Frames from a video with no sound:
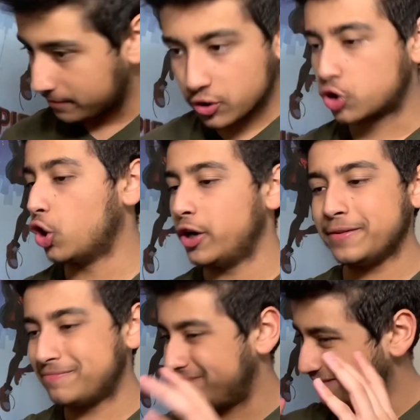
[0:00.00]

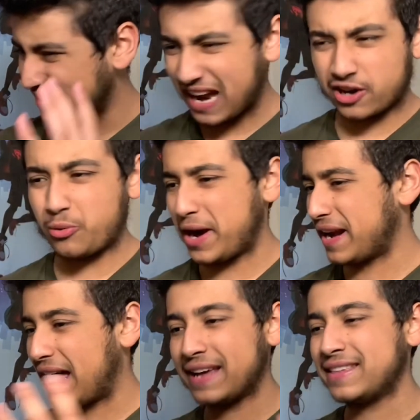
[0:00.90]
good, not great.
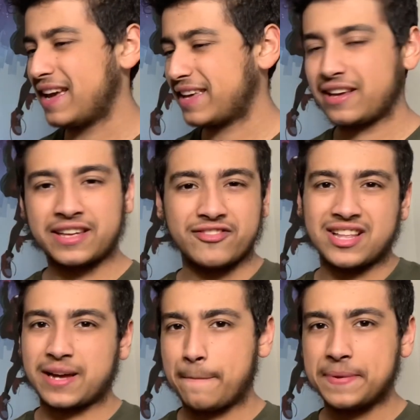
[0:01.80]
I think I give it like
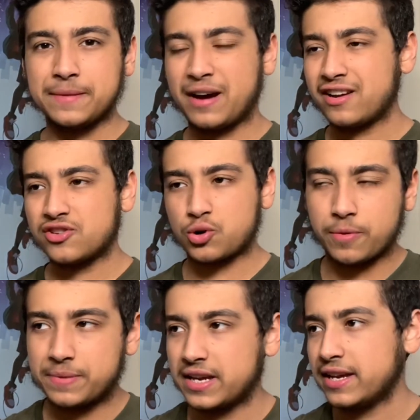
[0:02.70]
a B- or a
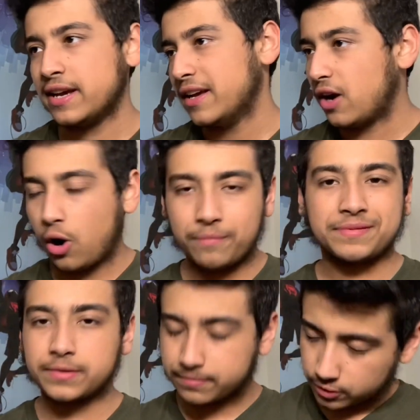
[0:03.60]
B.
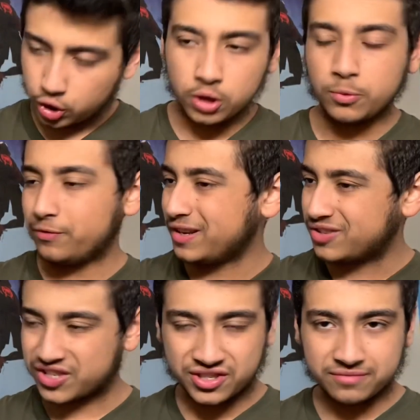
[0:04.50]
Good movie,
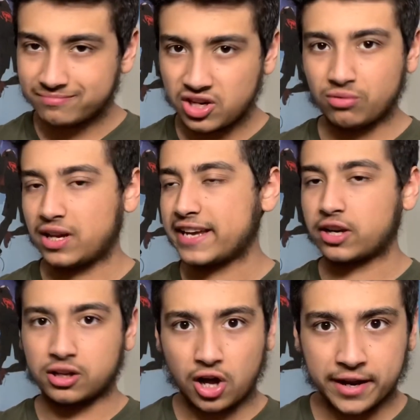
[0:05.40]
just don't like it a
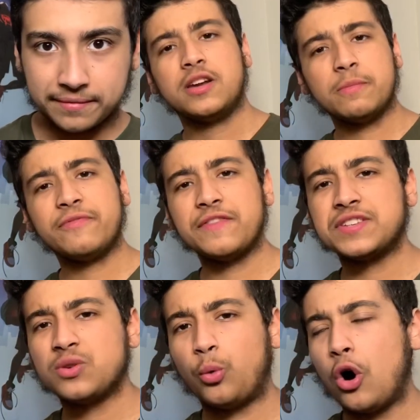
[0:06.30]
lot. Number
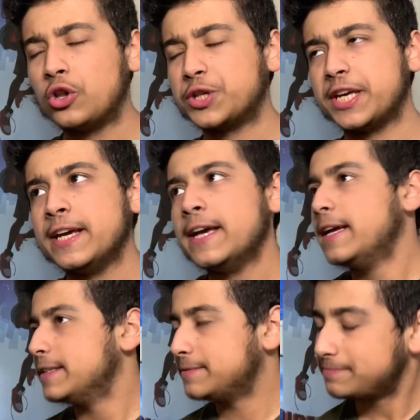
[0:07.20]
15, Wall-E.
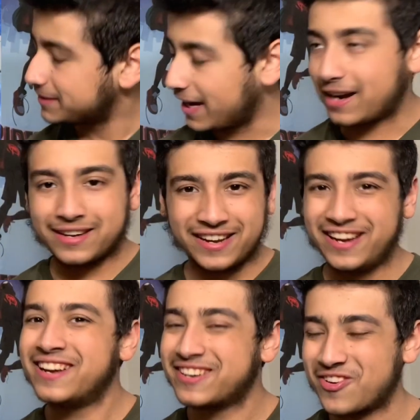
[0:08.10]
Yeah,
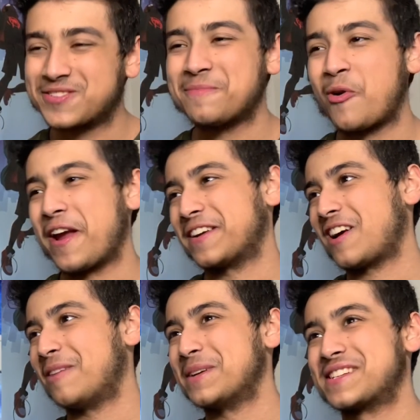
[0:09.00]
here are some more hate
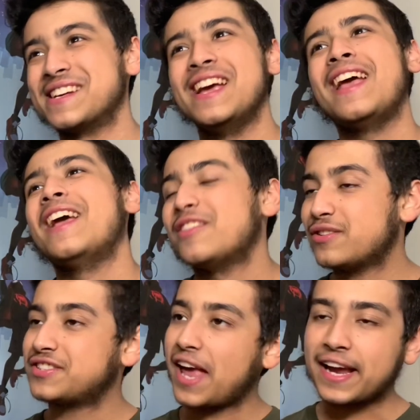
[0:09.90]
comments. The
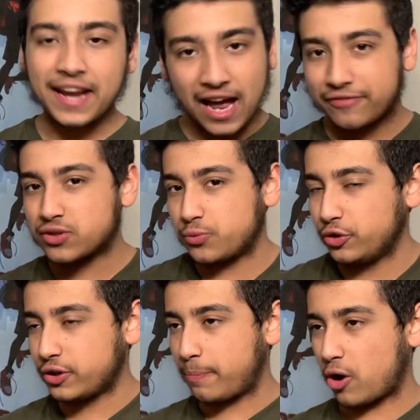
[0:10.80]
second half is really
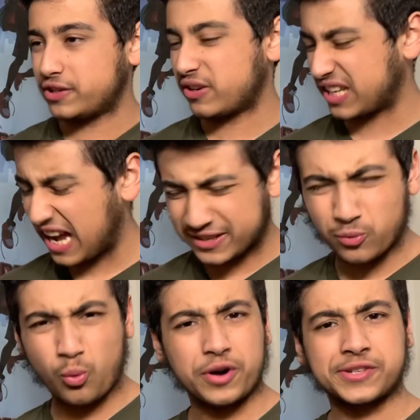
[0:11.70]
the part that kind of
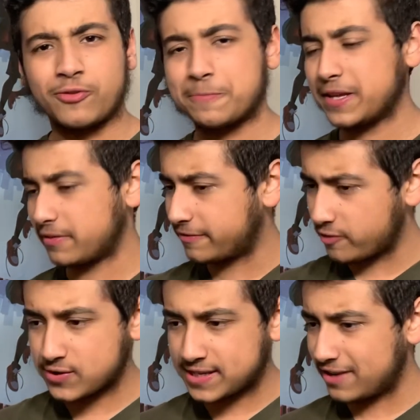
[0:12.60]
works for me. The
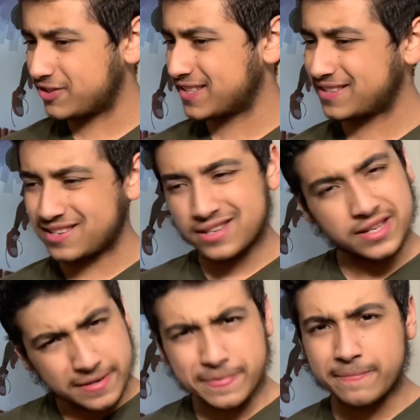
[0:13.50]
first half just is
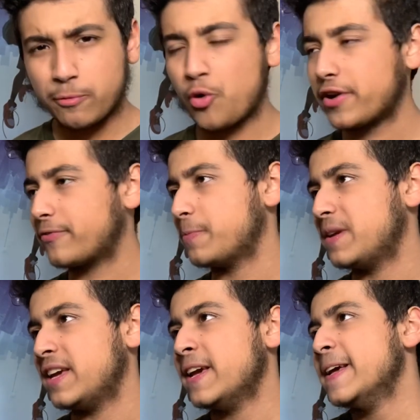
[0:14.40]
a bit boring for
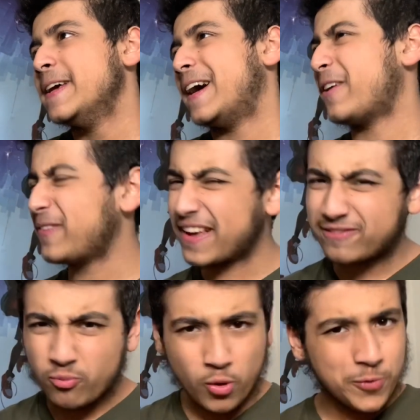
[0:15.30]
me. I don't like the
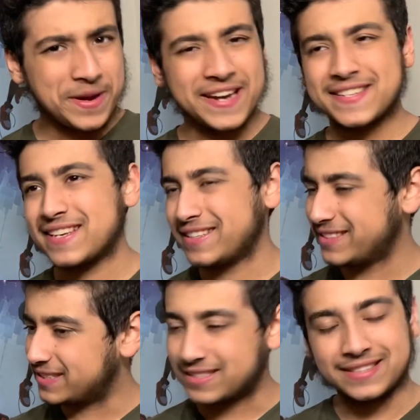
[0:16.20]
romance.
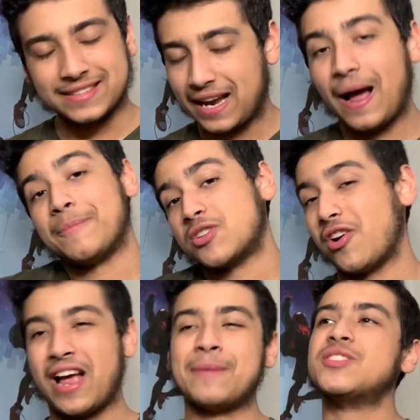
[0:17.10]
I'm sorry,
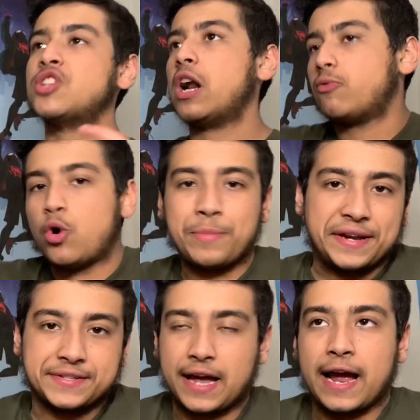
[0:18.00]
I'm just not a romance
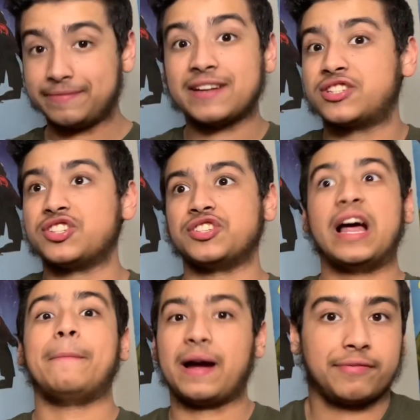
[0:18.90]
guy. That's just not
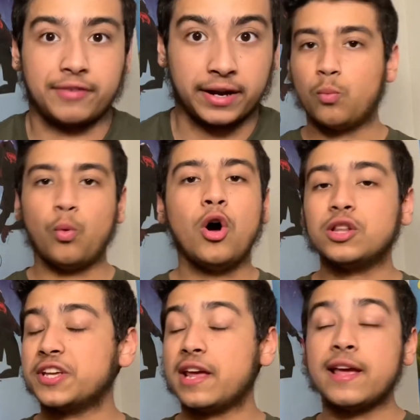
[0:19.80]
my thing.
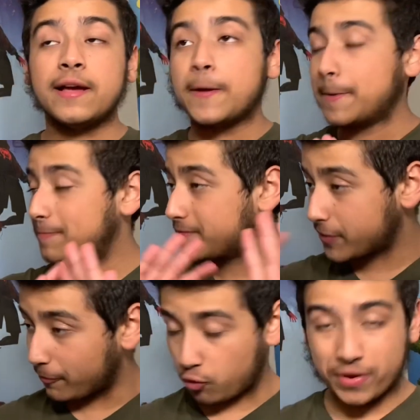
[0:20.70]
Wall-E,
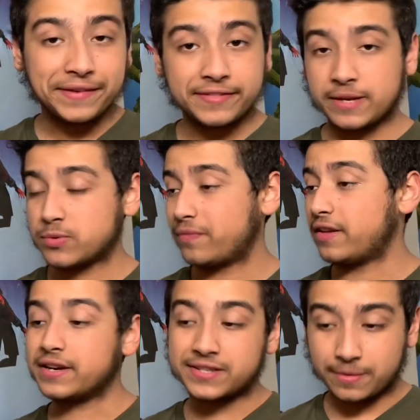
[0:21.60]
some great themes within
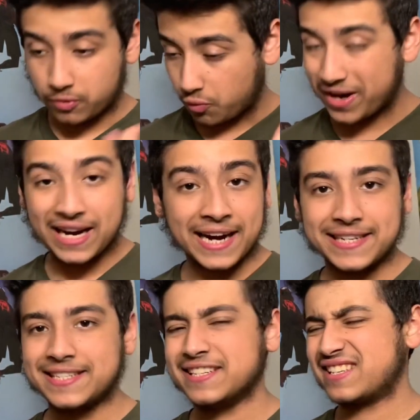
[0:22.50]
it, some great
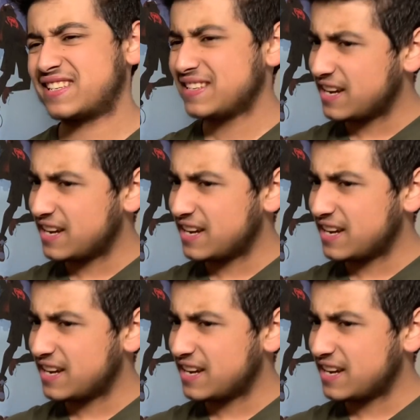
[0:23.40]
ideas.